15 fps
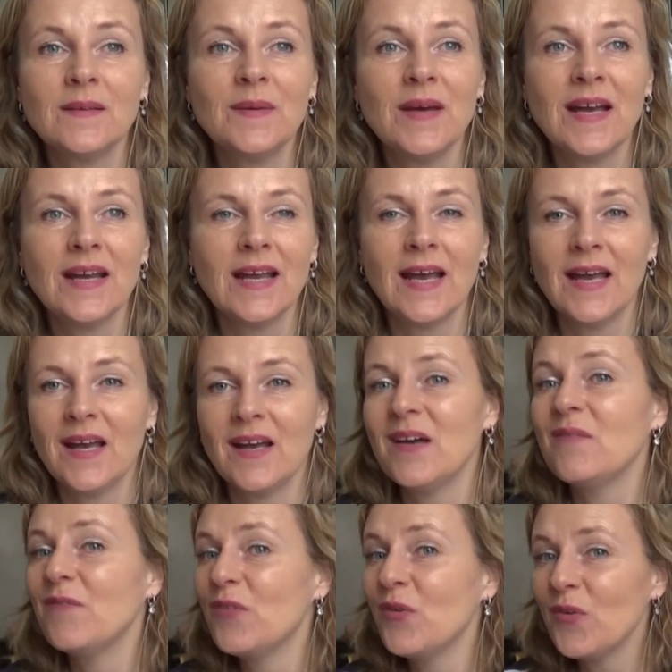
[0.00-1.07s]
They can,
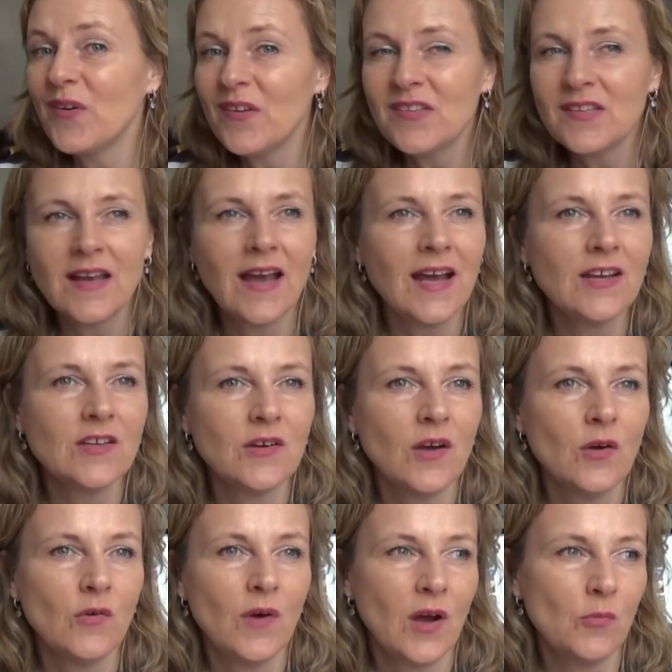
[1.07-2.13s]
of course, handle
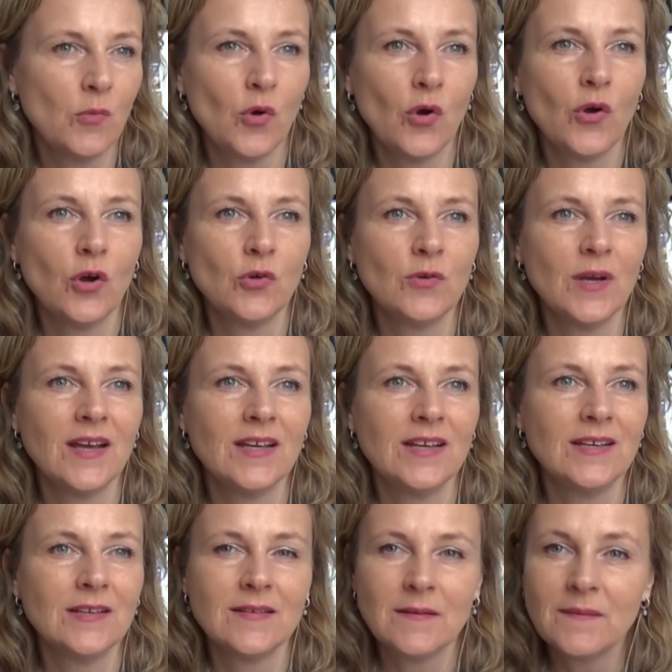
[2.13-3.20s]
a lot more
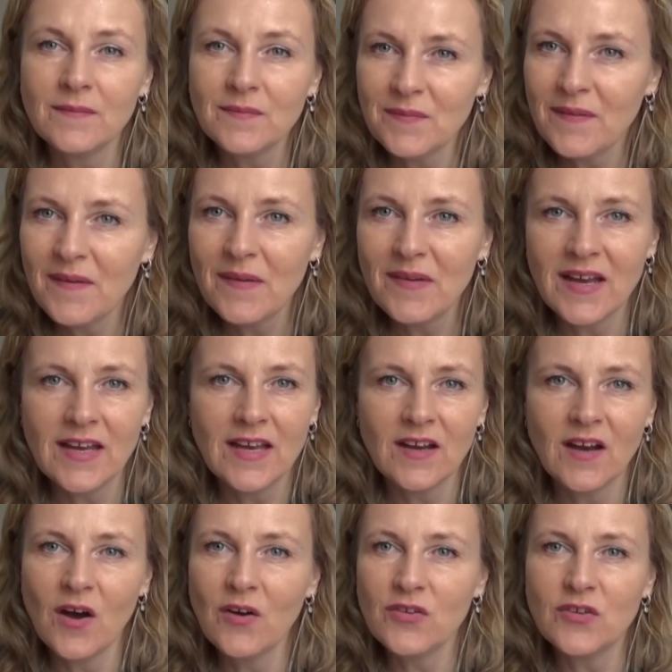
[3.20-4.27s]
already. They
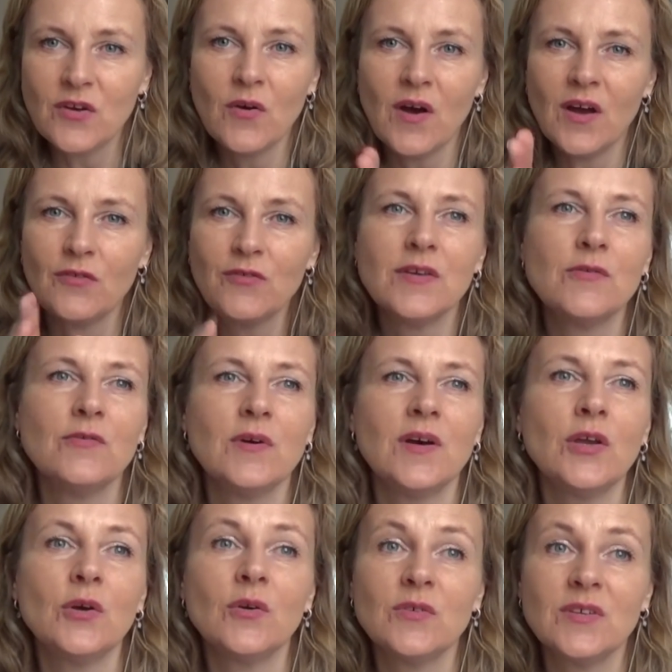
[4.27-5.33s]
can also often
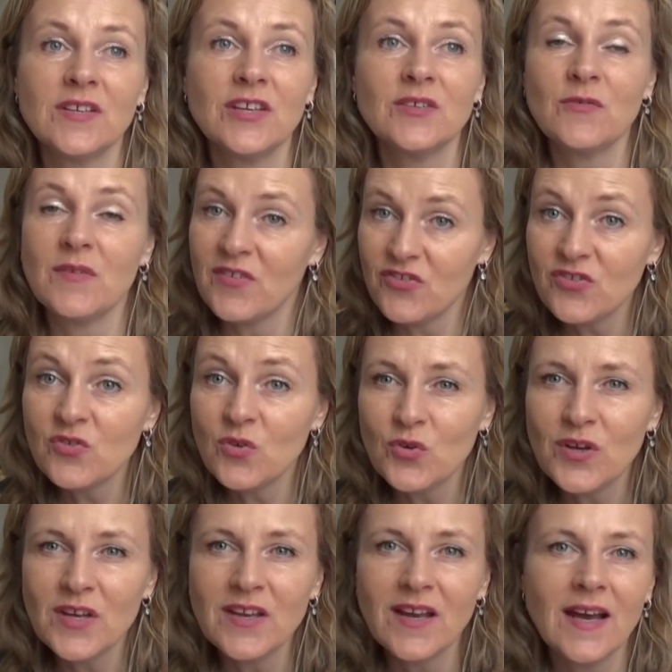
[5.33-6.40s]
follow the different
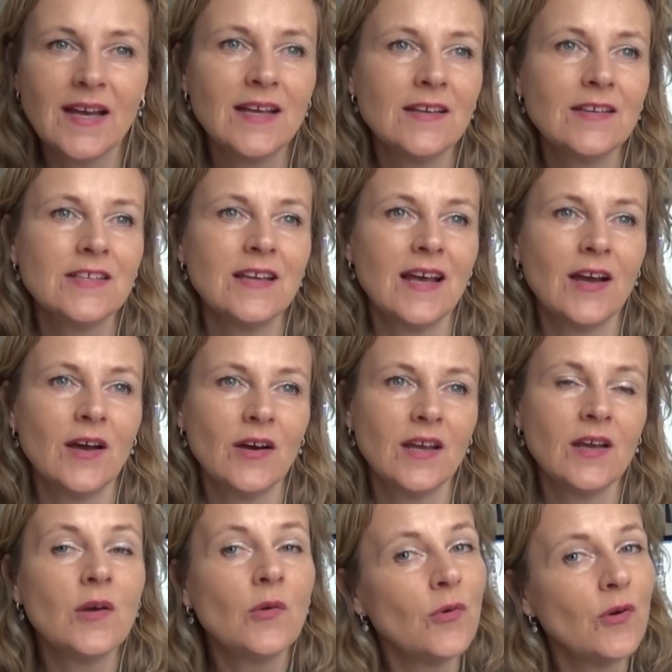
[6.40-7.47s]
storylines that are
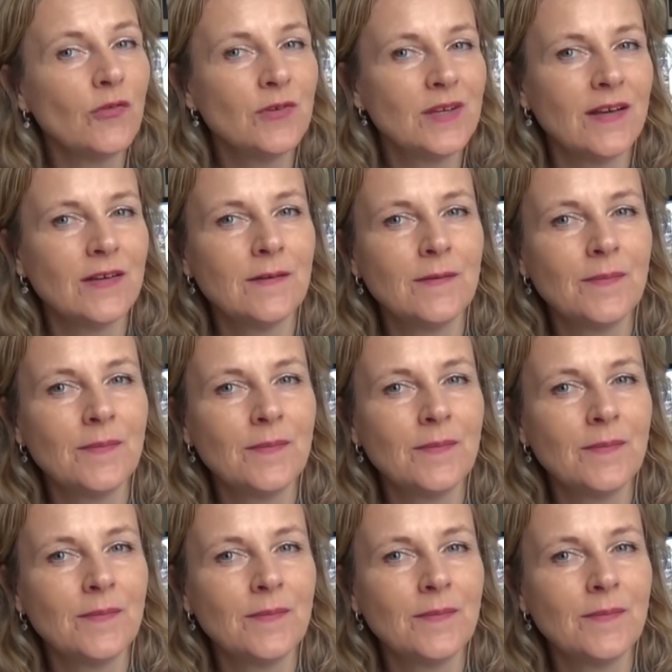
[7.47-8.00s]
interwoven.